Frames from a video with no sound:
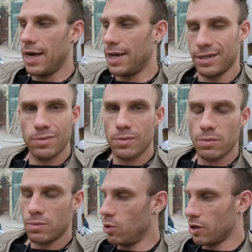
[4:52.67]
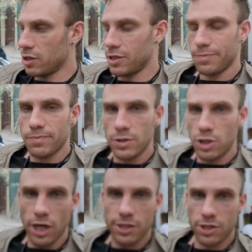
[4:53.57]
and it works
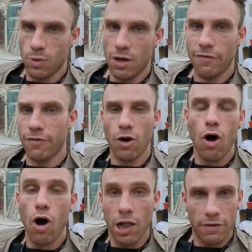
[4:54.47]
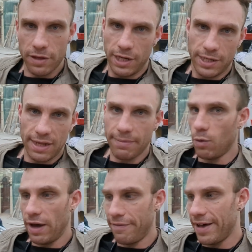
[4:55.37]
just as well for all of the needs that my
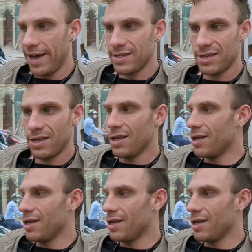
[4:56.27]
wife has.